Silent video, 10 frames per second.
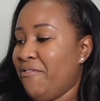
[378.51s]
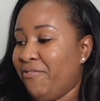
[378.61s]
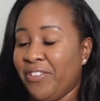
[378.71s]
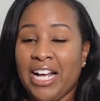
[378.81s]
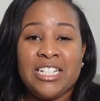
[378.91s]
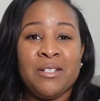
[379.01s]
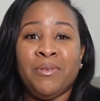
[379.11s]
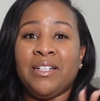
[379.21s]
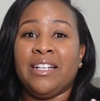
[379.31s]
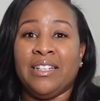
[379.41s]

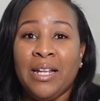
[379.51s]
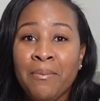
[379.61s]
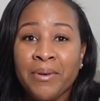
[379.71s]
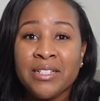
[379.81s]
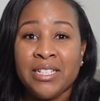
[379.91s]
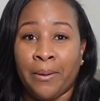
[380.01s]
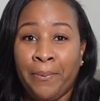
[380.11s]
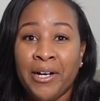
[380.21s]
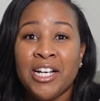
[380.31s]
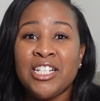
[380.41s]
flexible and limber to
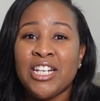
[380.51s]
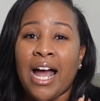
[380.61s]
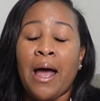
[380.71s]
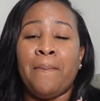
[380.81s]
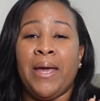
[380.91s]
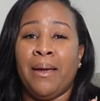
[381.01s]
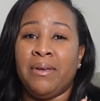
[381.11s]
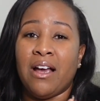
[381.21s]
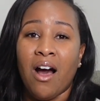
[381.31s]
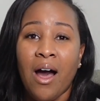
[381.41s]
push out a
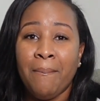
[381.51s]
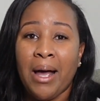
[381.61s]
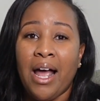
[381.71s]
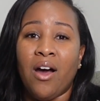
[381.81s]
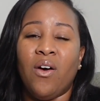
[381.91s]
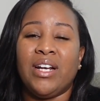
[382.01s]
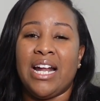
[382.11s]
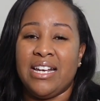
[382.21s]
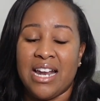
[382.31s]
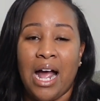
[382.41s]
baby on my own
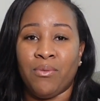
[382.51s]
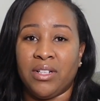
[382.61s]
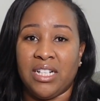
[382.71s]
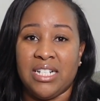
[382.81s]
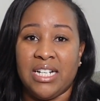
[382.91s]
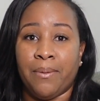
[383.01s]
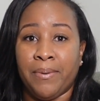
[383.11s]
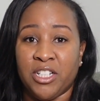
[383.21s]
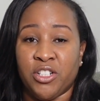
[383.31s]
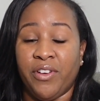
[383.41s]
and not really need a
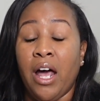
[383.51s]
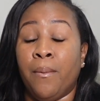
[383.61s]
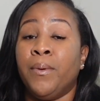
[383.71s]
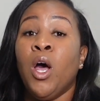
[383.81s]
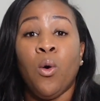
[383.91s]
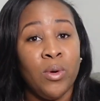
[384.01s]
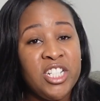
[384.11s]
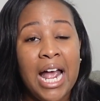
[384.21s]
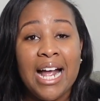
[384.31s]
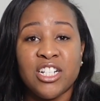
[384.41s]
bunch of help,
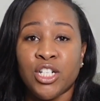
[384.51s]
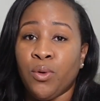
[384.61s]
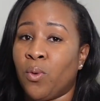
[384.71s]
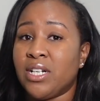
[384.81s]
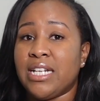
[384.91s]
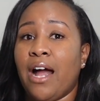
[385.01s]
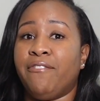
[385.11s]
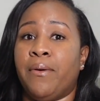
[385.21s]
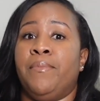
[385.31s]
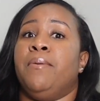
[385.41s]
which actually worked out
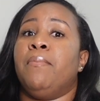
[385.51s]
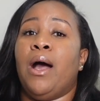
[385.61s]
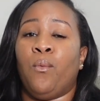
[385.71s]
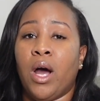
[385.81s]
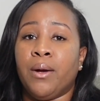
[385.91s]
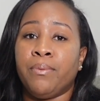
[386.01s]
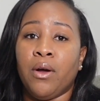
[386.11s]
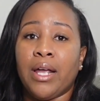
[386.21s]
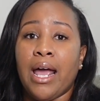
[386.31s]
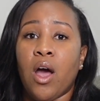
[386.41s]
for me. My water
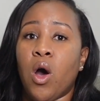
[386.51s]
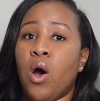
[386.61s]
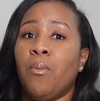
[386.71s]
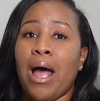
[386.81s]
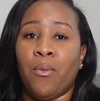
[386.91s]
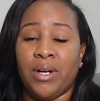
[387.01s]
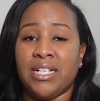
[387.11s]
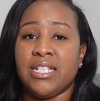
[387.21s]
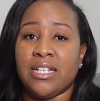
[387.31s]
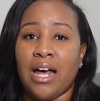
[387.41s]
broke at home. I went
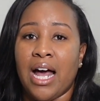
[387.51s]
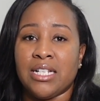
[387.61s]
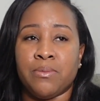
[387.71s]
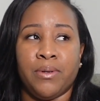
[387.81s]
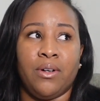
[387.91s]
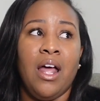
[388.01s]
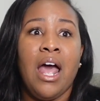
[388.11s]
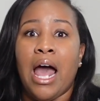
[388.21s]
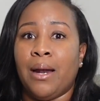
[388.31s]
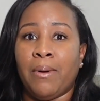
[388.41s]
into the hospital
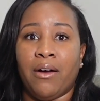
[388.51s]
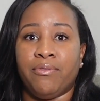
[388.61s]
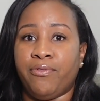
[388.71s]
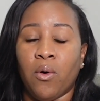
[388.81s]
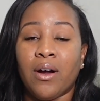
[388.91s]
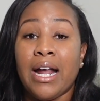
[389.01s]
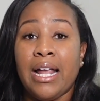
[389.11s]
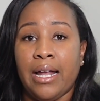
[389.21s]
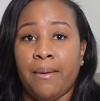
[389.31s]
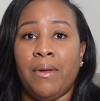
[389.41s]
at about 4
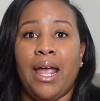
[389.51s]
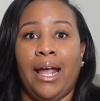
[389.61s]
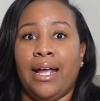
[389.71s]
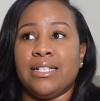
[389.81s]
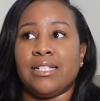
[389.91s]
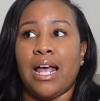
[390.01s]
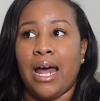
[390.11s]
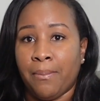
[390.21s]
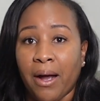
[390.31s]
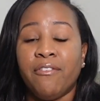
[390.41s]
a.m. and
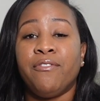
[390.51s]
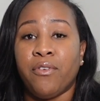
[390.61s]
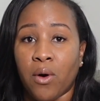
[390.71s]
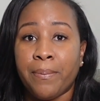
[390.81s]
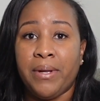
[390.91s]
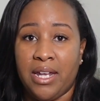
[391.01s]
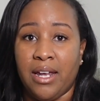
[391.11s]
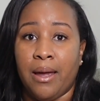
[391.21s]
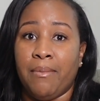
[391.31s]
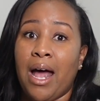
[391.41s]
at about 4
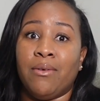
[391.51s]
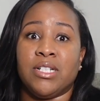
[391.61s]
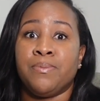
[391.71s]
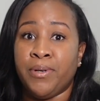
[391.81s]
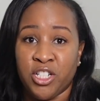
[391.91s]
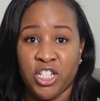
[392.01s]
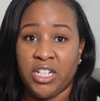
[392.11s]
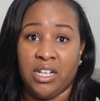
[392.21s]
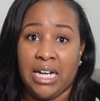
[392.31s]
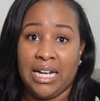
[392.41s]
p.m. I was
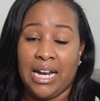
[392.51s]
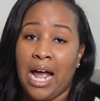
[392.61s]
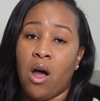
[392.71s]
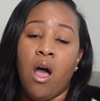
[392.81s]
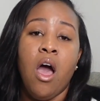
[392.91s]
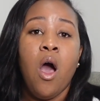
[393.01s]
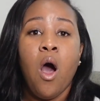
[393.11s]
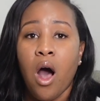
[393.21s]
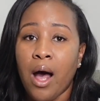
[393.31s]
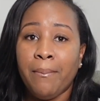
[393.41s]
pushing Lincoln out
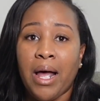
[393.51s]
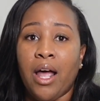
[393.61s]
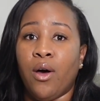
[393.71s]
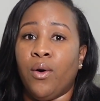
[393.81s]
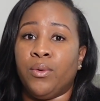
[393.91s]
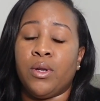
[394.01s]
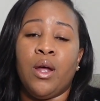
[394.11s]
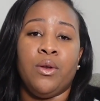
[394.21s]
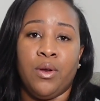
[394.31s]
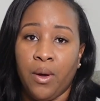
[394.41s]
on my own.
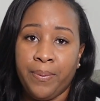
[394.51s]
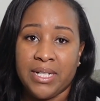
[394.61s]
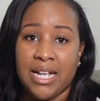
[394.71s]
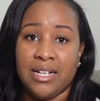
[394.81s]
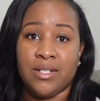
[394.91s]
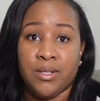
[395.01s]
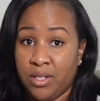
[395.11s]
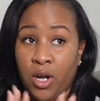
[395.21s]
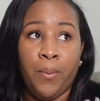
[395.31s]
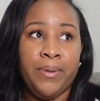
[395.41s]
No
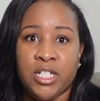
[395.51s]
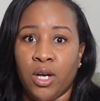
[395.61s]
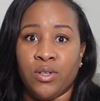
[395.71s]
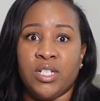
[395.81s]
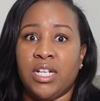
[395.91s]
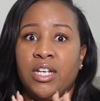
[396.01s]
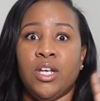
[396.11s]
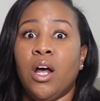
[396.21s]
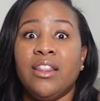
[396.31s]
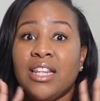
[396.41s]
Pitocin,
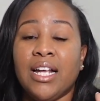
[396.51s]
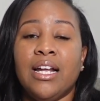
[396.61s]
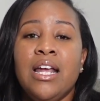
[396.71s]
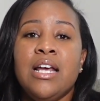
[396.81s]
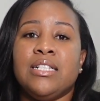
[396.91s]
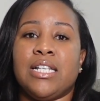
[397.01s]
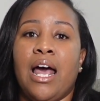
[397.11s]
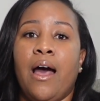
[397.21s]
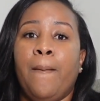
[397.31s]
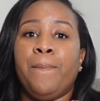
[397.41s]
nothing to
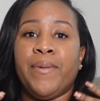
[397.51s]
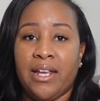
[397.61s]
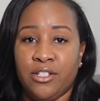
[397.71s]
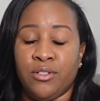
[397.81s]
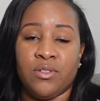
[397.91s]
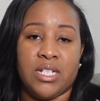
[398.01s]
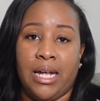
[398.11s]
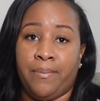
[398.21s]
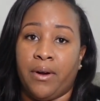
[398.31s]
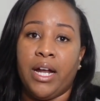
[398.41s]
help induce
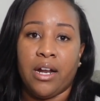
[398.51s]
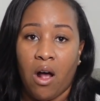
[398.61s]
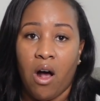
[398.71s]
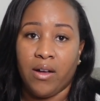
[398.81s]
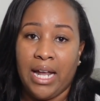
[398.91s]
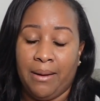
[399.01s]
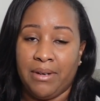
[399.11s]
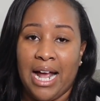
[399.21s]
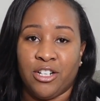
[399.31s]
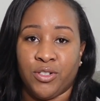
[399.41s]
labor. It all came
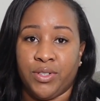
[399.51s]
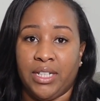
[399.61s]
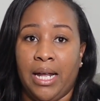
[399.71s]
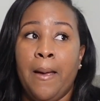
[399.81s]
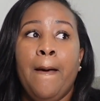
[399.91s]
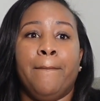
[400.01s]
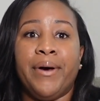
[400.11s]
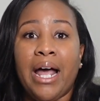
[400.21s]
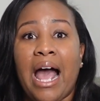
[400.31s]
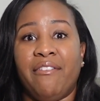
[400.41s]
naturally.
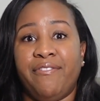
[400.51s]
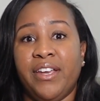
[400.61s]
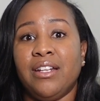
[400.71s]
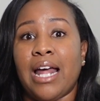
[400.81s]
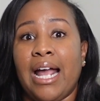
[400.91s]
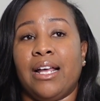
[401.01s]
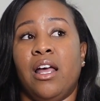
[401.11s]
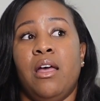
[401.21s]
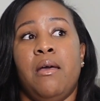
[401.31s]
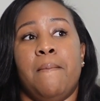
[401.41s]
But I feel like
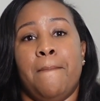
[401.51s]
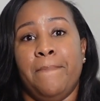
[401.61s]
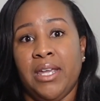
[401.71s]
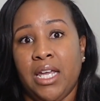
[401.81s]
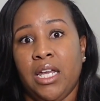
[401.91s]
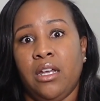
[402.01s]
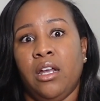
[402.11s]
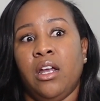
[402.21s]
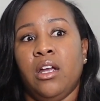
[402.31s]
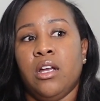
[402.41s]

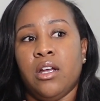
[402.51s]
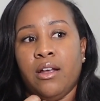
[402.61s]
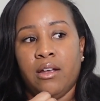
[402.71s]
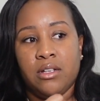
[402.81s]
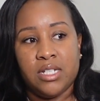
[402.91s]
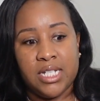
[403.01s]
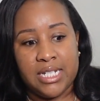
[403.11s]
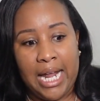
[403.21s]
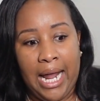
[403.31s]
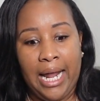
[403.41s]
me
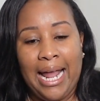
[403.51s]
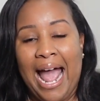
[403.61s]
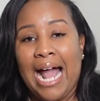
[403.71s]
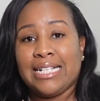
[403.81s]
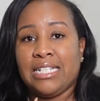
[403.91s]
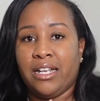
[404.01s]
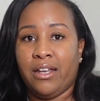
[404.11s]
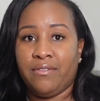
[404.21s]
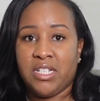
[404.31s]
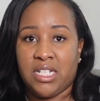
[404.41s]
staying
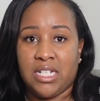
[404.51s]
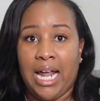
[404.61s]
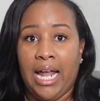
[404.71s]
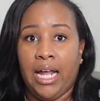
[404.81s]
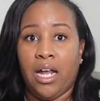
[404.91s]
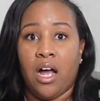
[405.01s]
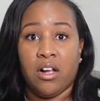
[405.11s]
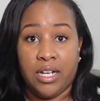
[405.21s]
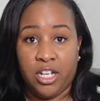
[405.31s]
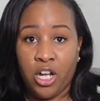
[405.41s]
active, staying
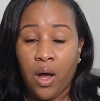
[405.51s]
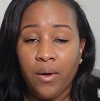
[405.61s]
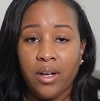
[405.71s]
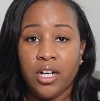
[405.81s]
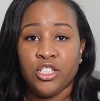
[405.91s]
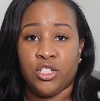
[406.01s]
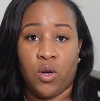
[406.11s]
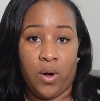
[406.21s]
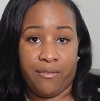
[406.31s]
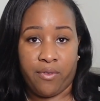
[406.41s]
on yoga,
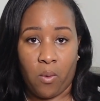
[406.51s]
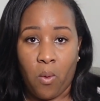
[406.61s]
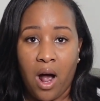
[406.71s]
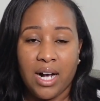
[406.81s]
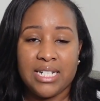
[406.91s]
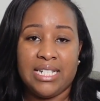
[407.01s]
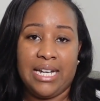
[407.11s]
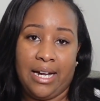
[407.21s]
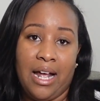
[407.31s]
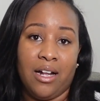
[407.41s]
going for walks,
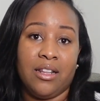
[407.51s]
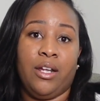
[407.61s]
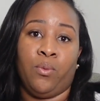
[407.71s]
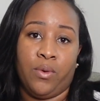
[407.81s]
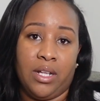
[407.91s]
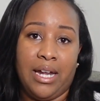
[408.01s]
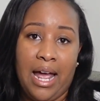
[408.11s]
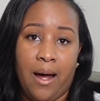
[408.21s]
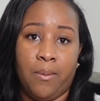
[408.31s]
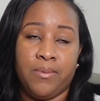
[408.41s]
staying healthy really
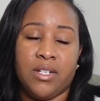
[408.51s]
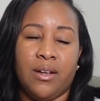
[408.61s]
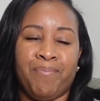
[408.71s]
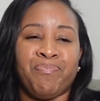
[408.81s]
helped